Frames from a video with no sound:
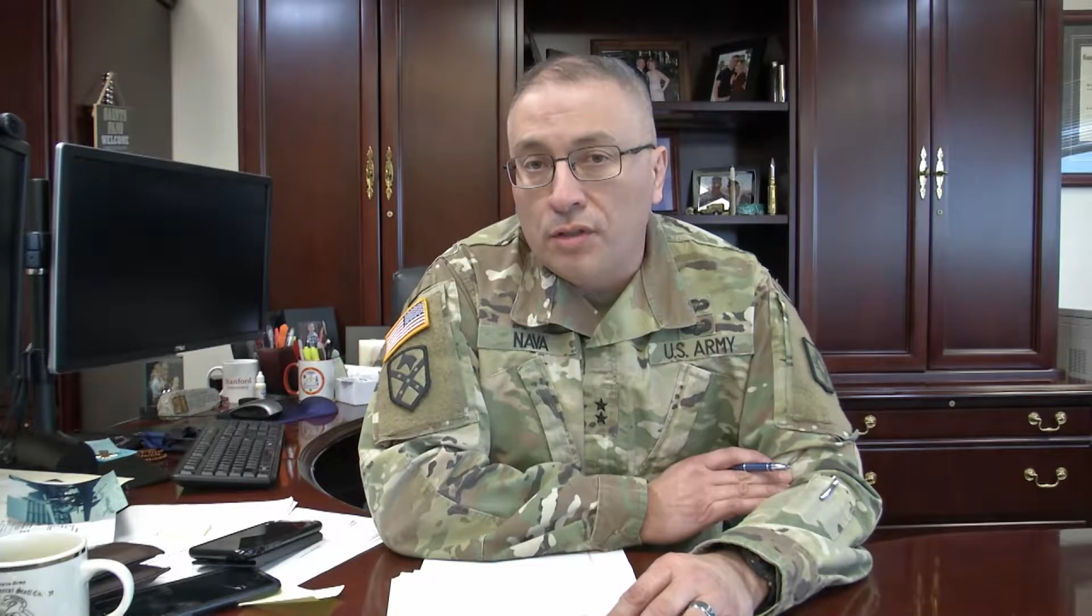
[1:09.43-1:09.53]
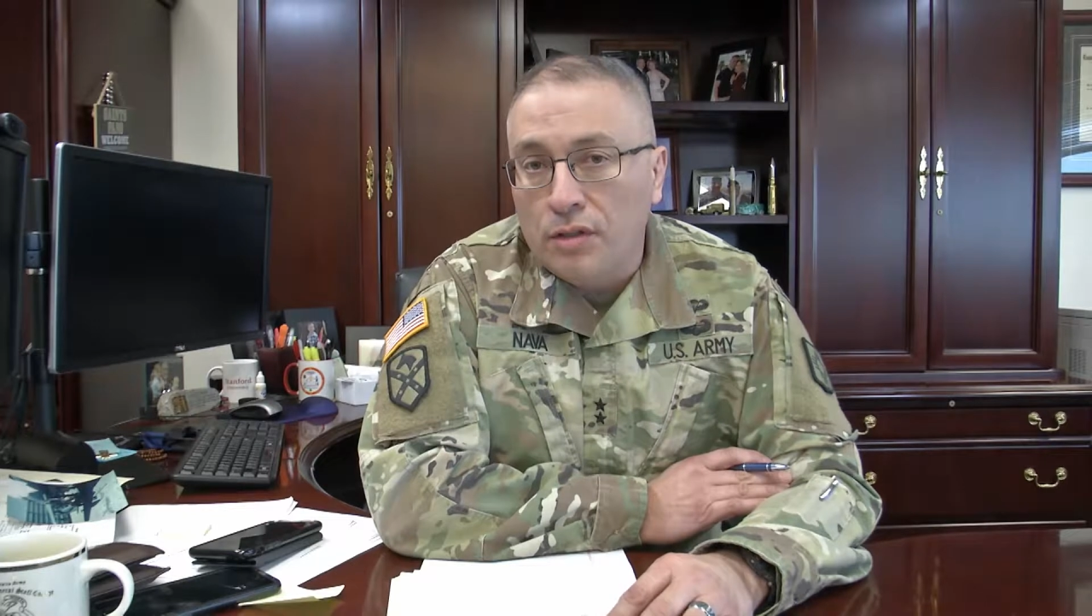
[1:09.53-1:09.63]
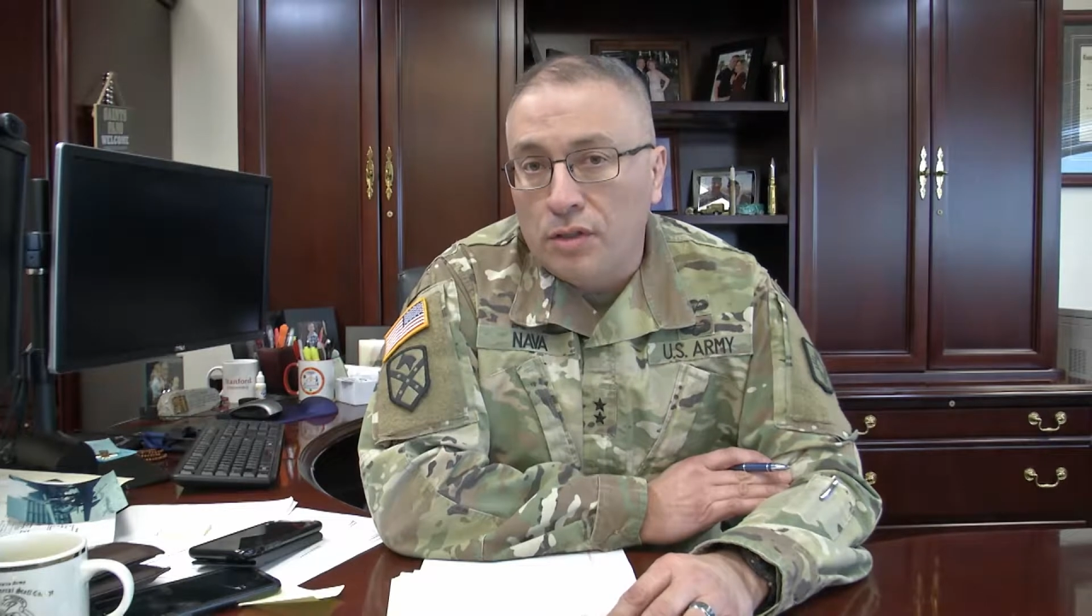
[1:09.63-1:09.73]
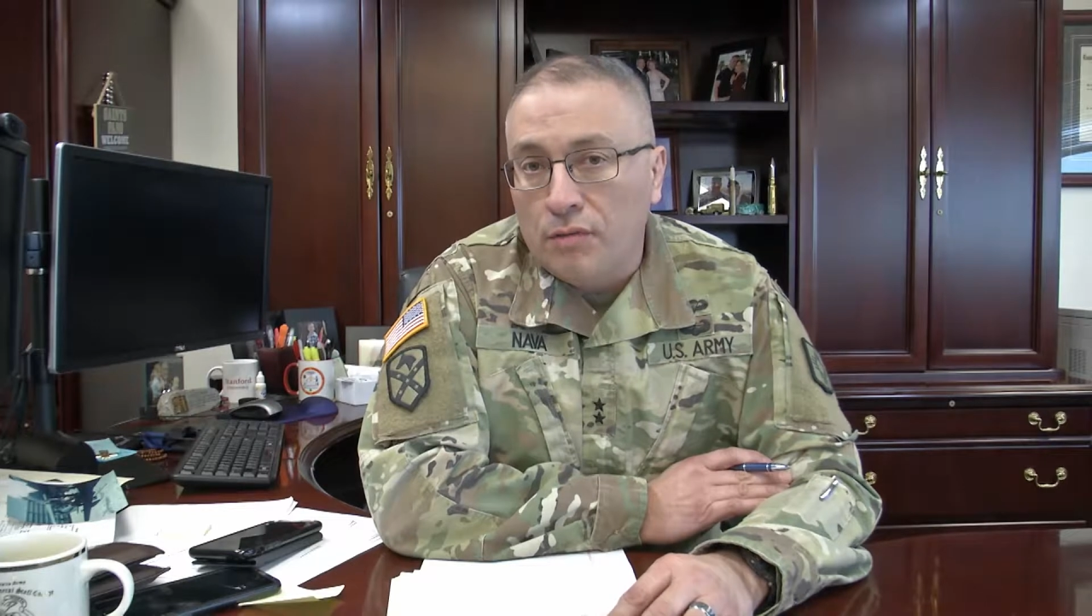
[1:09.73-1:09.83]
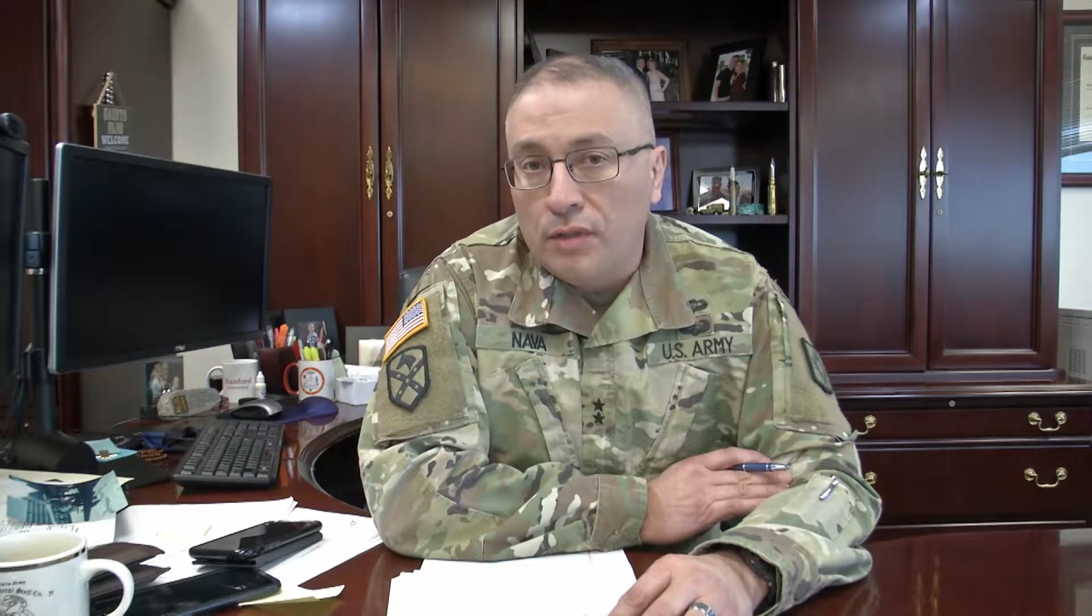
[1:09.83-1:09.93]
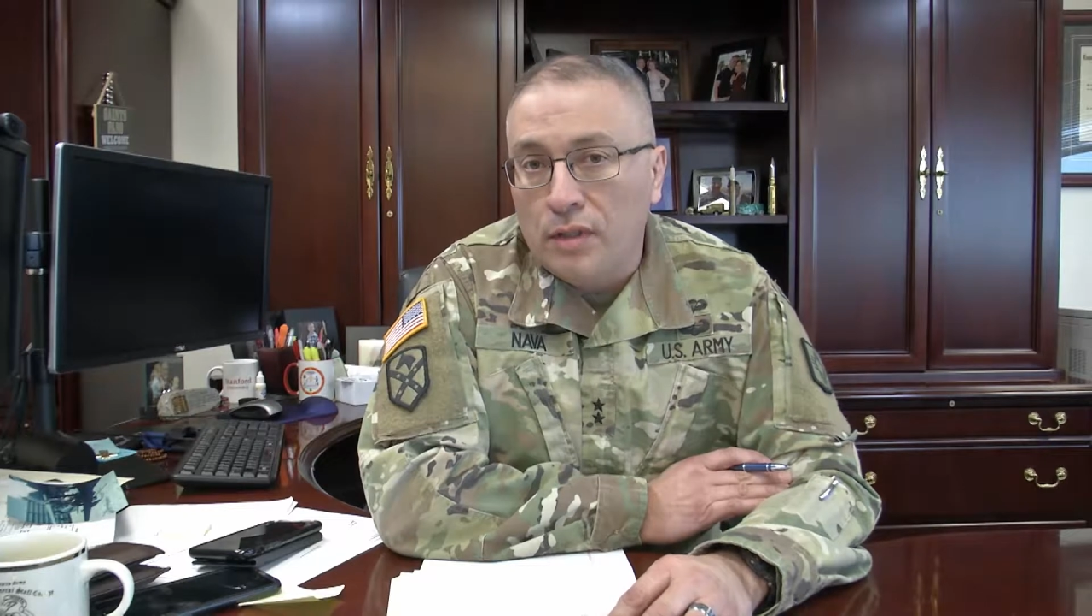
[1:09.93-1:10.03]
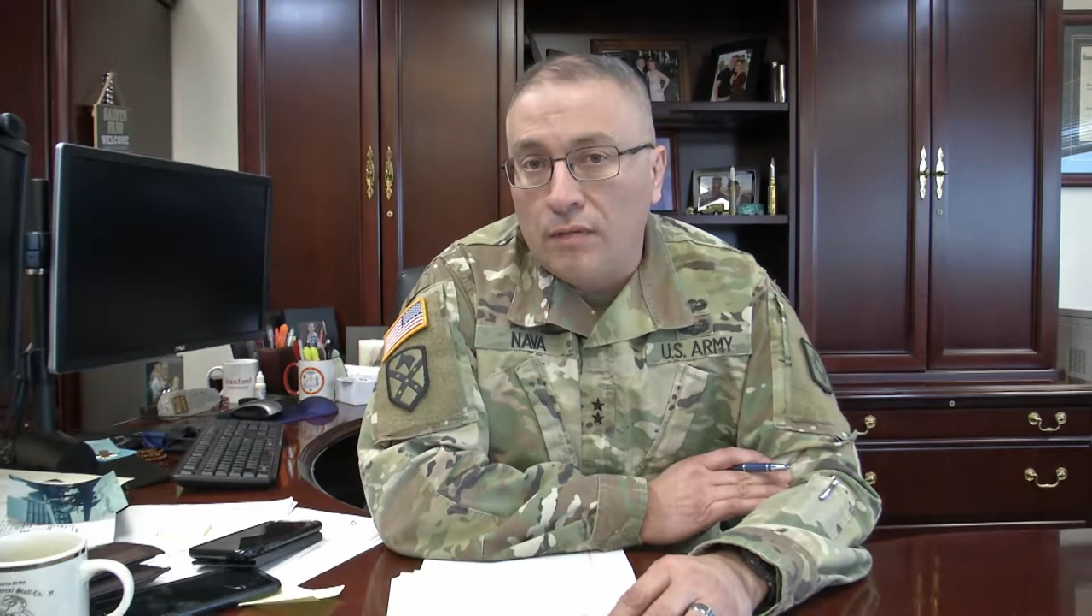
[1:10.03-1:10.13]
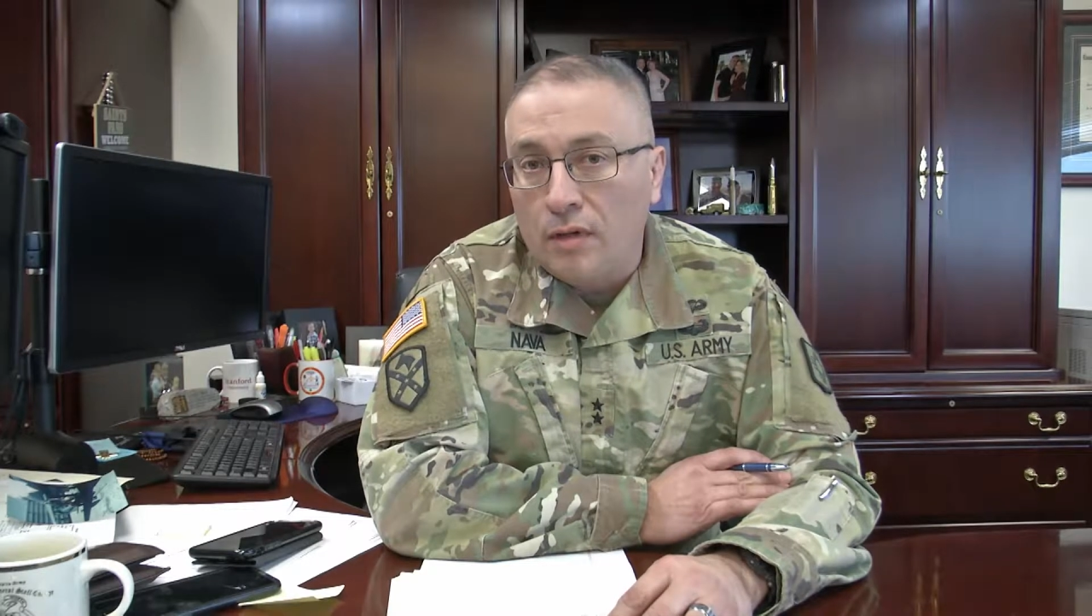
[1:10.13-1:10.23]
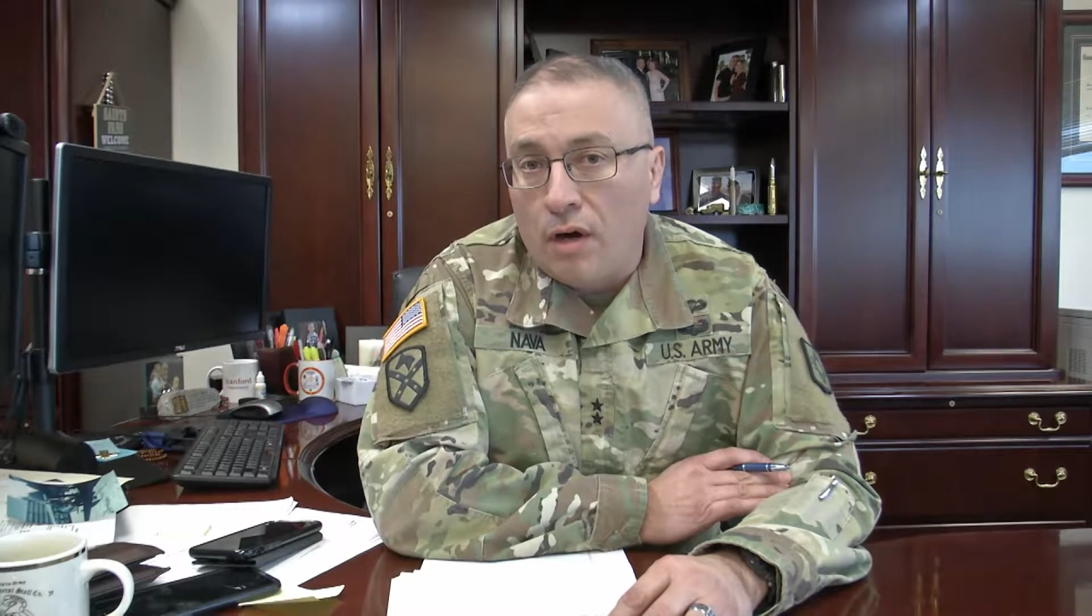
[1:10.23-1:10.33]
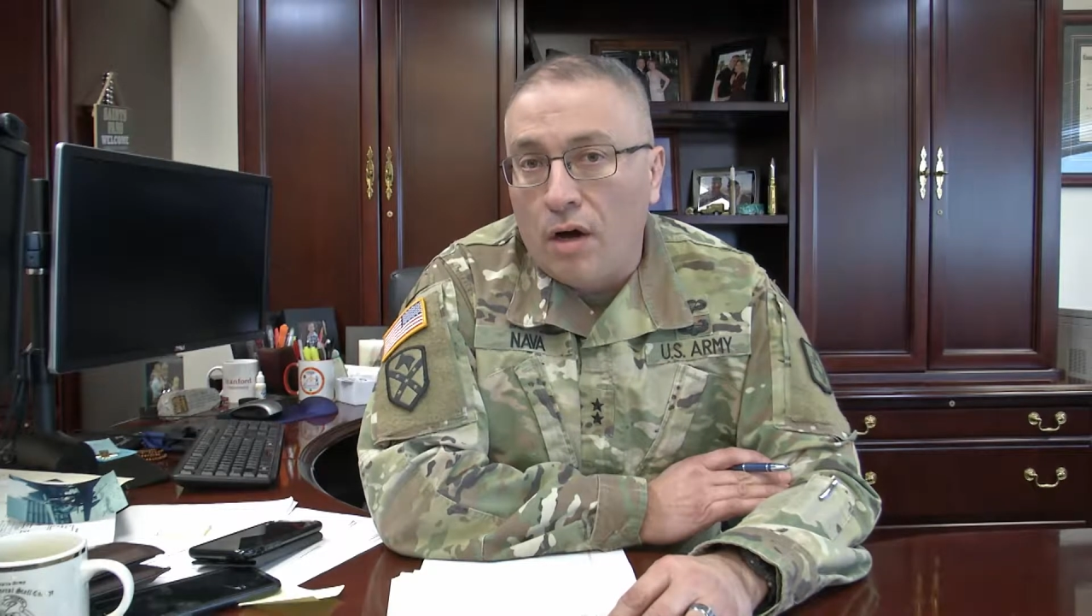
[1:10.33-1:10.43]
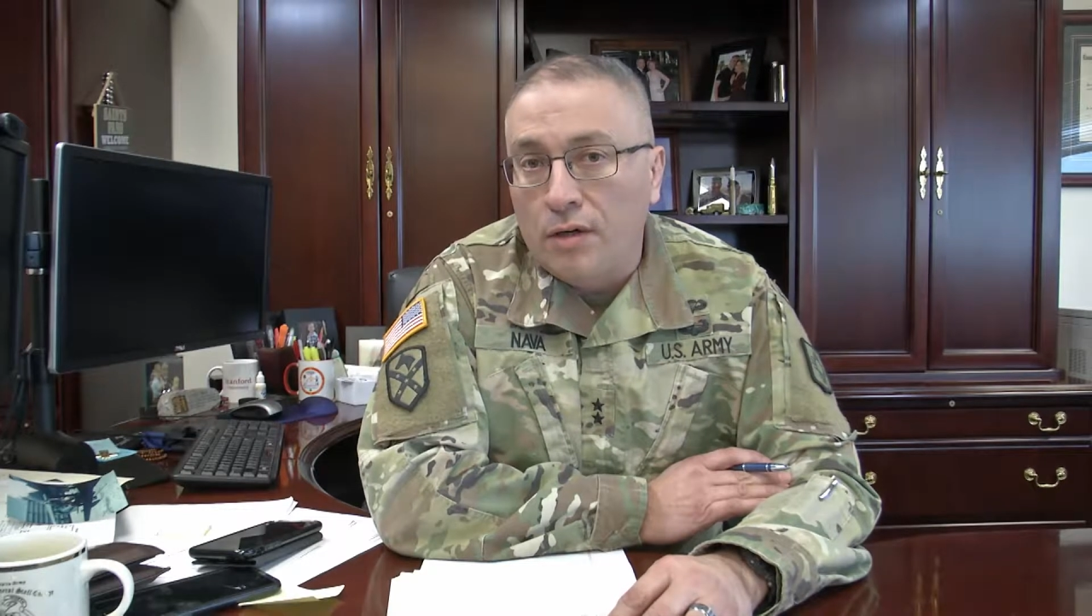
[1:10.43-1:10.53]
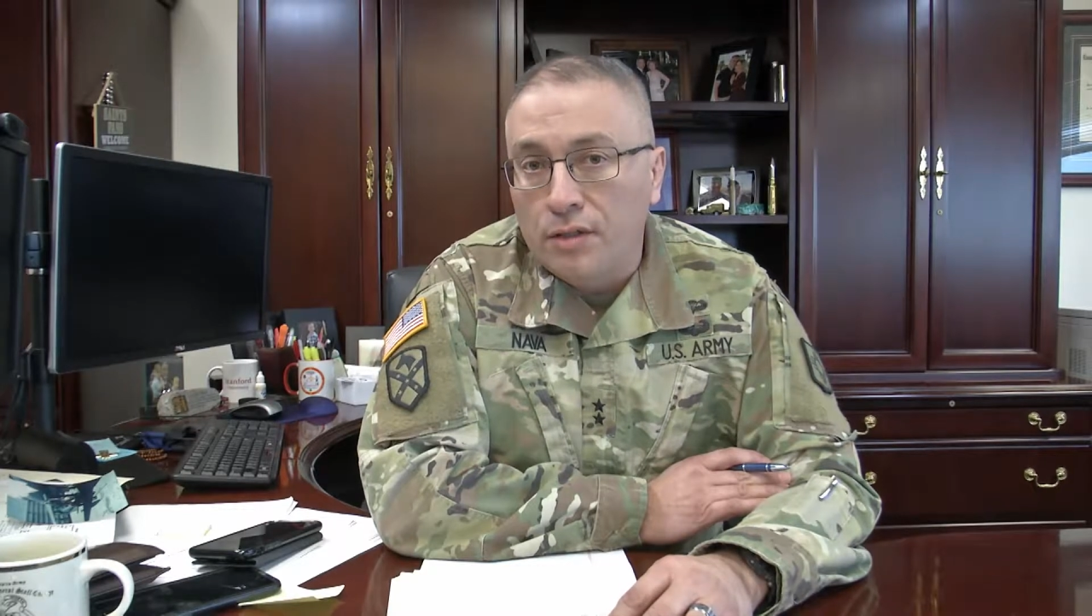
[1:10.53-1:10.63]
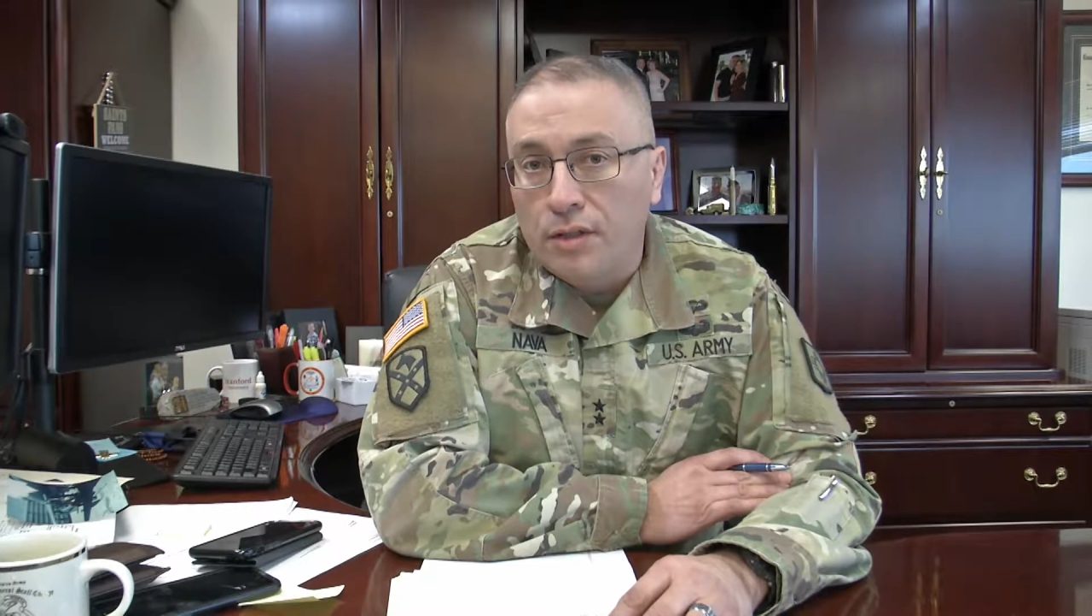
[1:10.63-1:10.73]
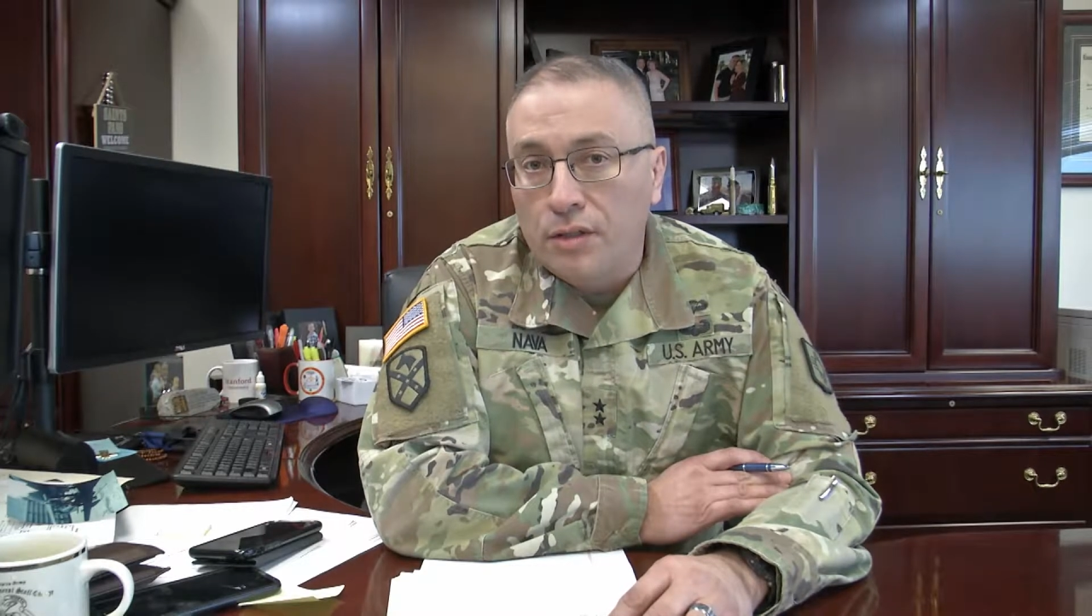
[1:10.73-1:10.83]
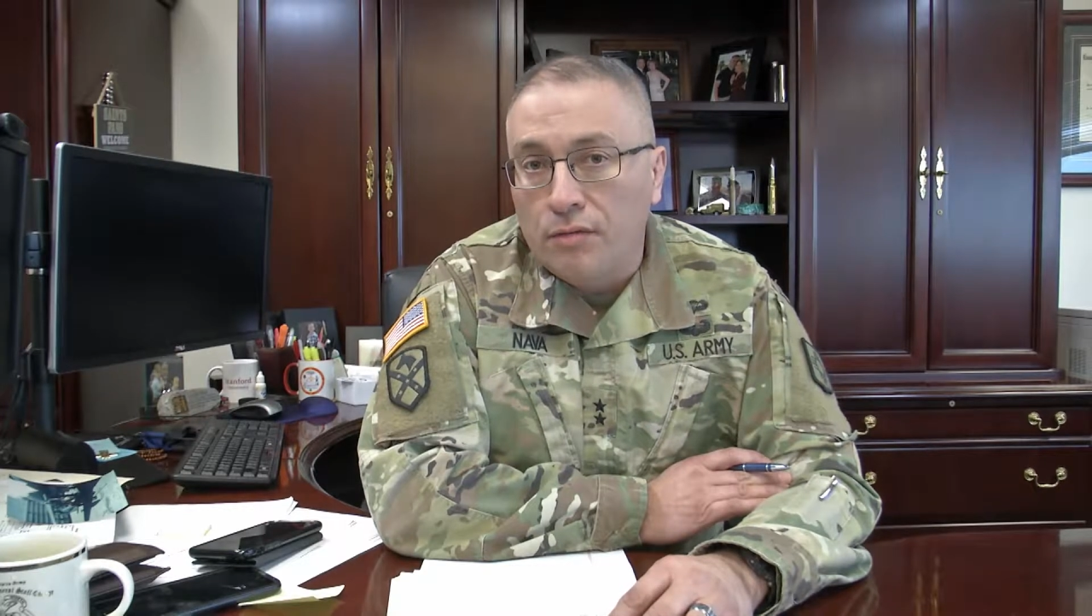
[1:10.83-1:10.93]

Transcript: that you receive the honors that